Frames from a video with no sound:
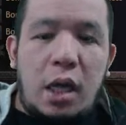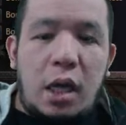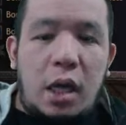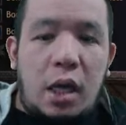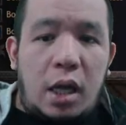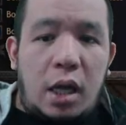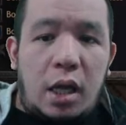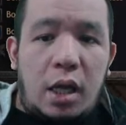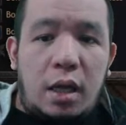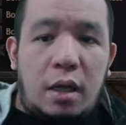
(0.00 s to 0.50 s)

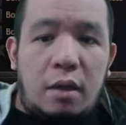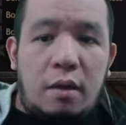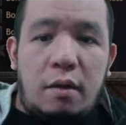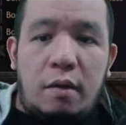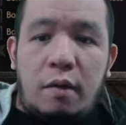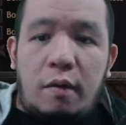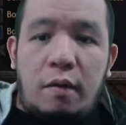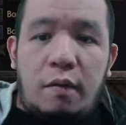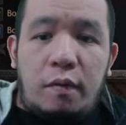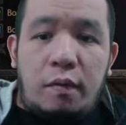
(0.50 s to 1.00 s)
And
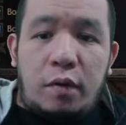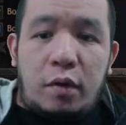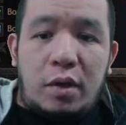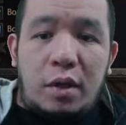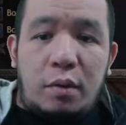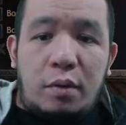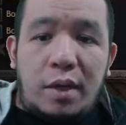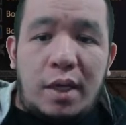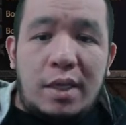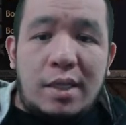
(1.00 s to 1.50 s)
for
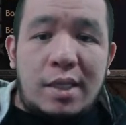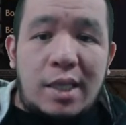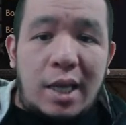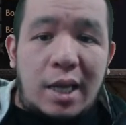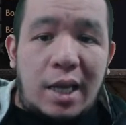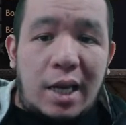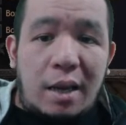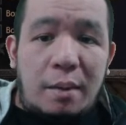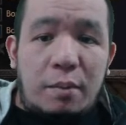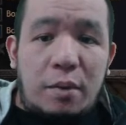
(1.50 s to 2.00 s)
the rings
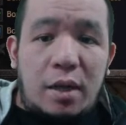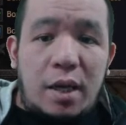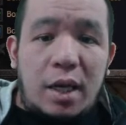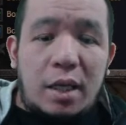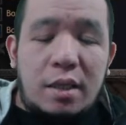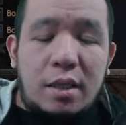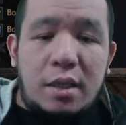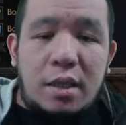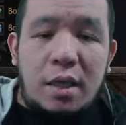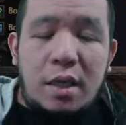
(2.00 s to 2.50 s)
and
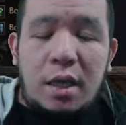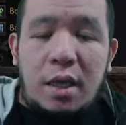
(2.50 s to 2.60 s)
amulet,